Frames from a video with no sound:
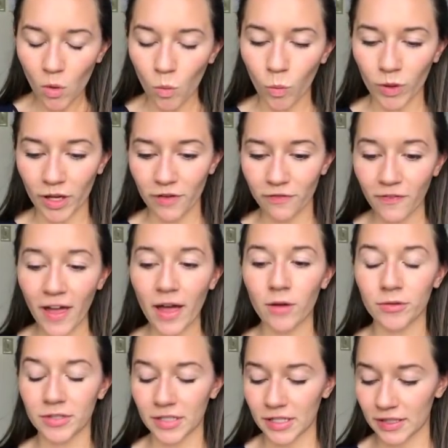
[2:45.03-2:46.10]
what I've
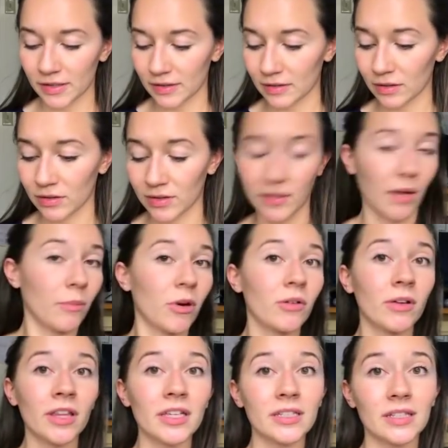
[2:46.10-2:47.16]
found is some are
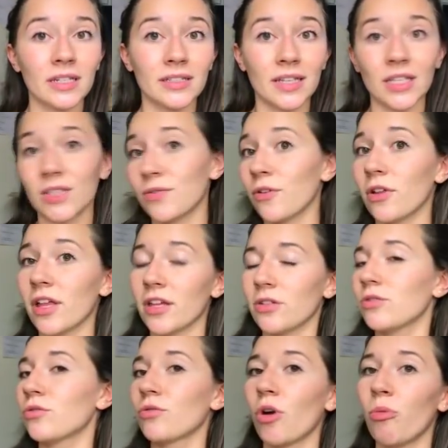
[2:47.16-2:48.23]
really successful
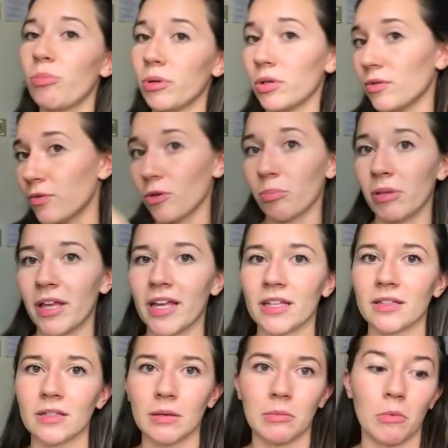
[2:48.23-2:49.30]
and grow beautiful
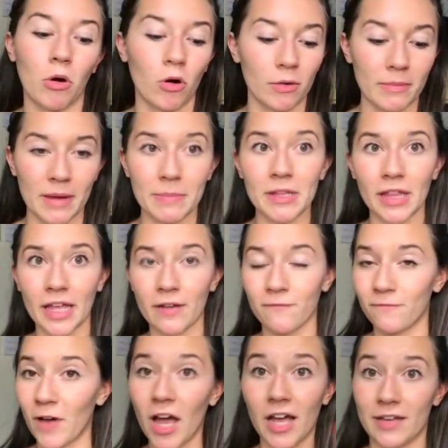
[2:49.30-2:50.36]
plants, or maybe like
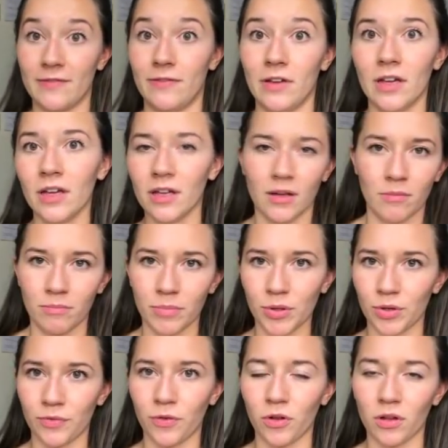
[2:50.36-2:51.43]
5
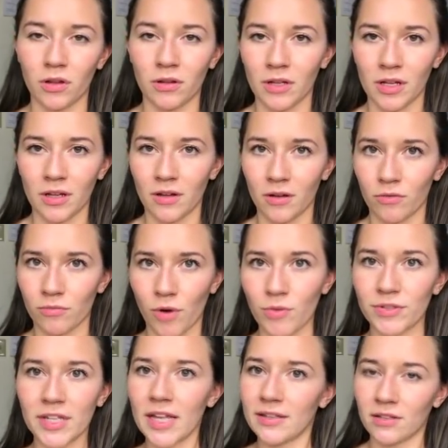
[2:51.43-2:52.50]
beautiful
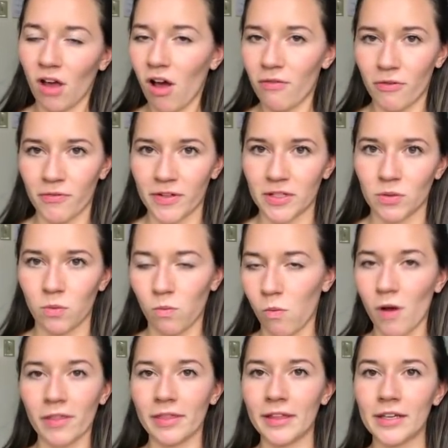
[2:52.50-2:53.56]
rosettes off of its
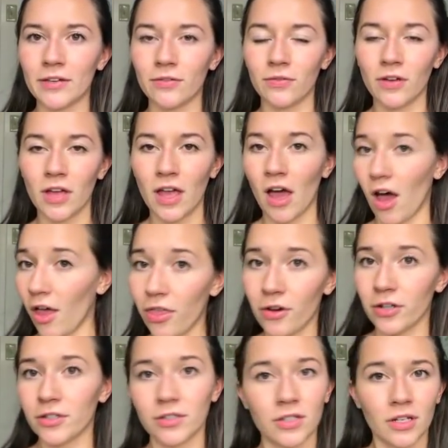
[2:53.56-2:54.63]
one leaf.
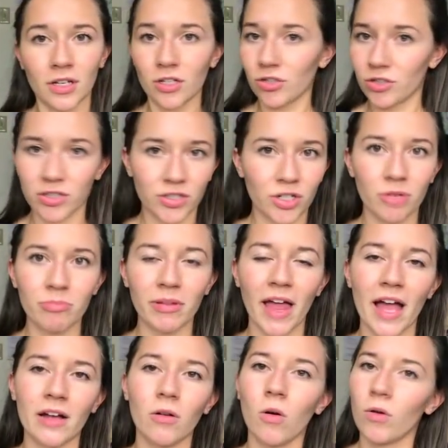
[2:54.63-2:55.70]
Others just turn
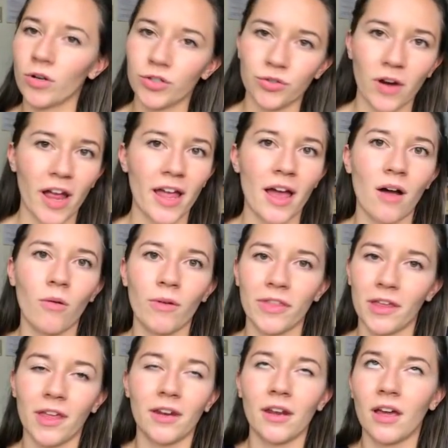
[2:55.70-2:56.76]
black or dry out
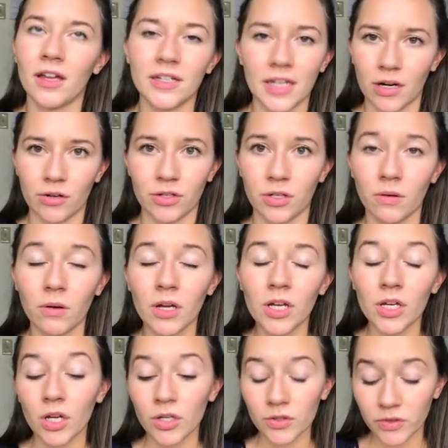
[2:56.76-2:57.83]
within a day or two.
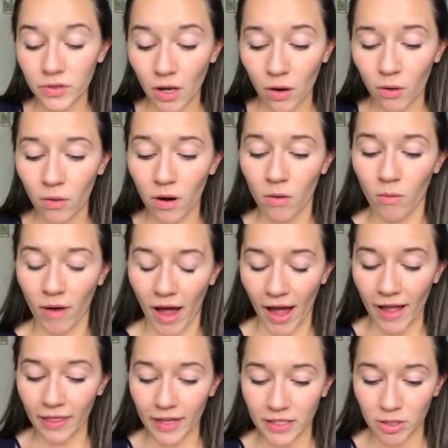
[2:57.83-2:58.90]
So what
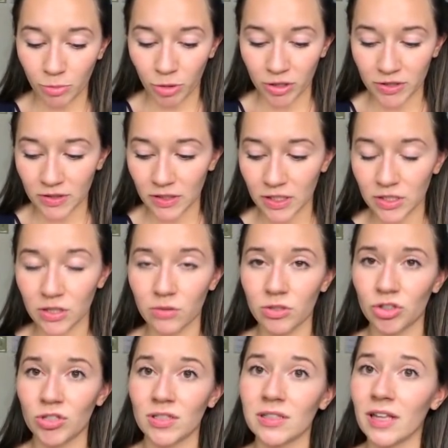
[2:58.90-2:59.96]
I like to personally do
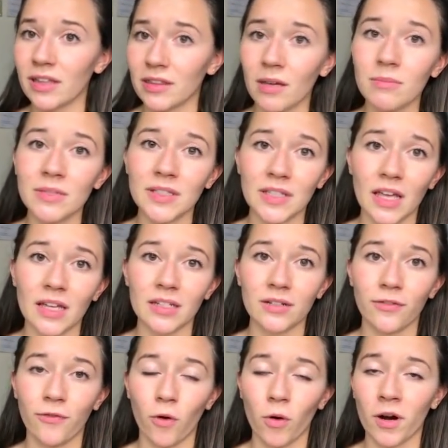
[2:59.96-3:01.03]
is just let them sit
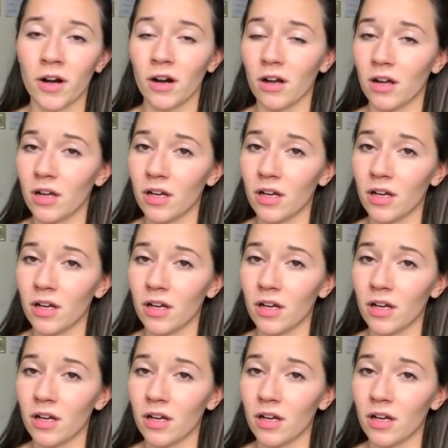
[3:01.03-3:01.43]
for a